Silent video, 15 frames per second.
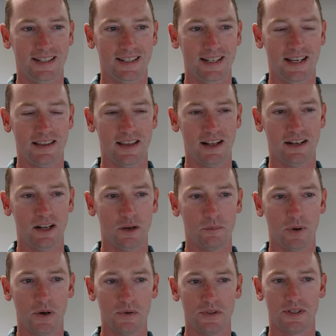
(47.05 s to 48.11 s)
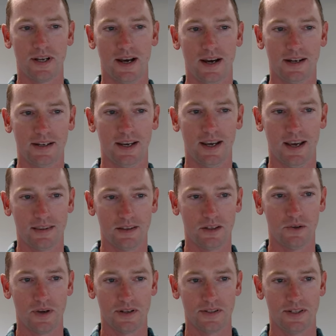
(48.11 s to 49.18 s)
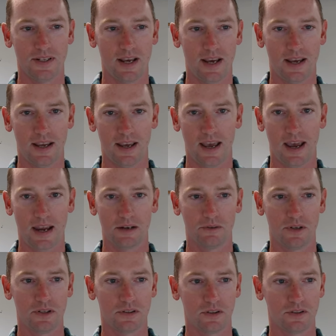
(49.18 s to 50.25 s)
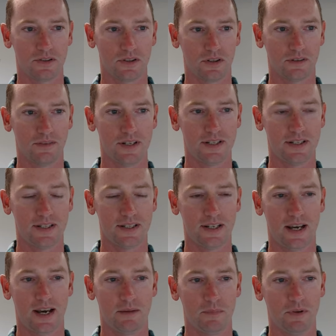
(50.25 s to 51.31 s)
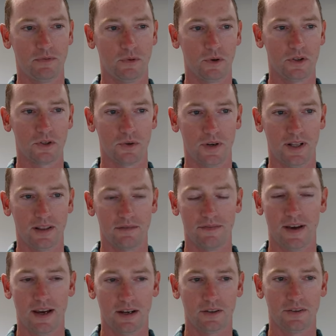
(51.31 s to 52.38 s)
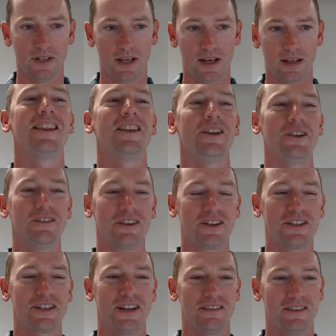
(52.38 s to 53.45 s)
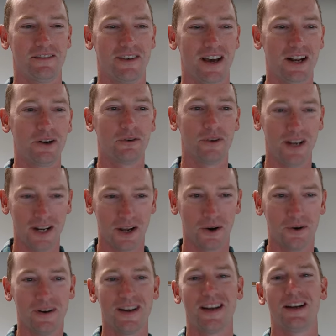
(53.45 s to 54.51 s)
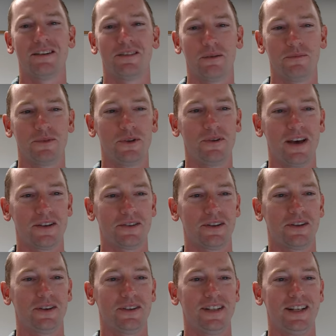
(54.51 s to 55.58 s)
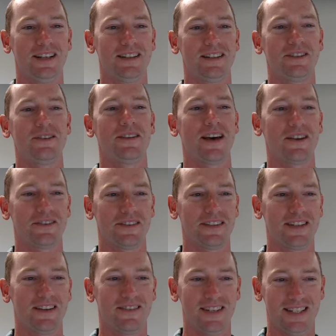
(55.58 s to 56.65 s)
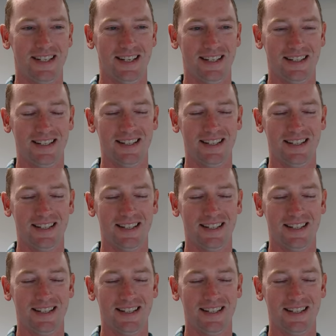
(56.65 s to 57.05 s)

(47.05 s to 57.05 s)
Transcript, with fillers: He then did a postdoc at the USDA Ag Research Service uh, before joining the faculty at the University of Nevada, Reno, from 2013 to 2017.